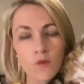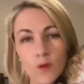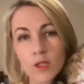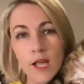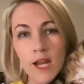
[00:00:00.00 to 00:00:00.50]

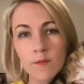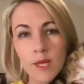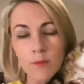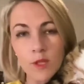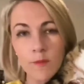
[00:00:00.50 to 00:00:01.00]
For a lot of
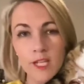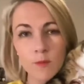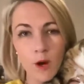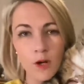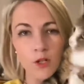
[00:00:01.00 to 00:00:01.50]
people, the
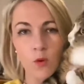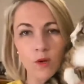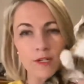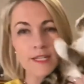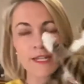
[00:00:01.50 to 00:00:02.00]
best part of
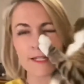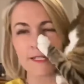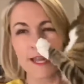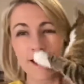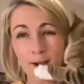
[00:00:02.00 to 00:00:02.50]
quarantine is
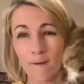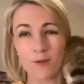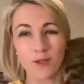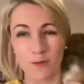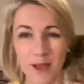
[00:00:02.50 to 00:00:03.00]
staying home
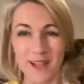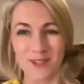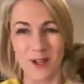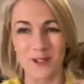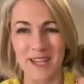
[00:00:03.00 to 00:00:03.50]
with your
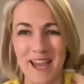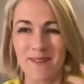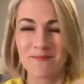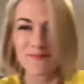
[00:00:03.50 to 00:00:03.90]
pets all day.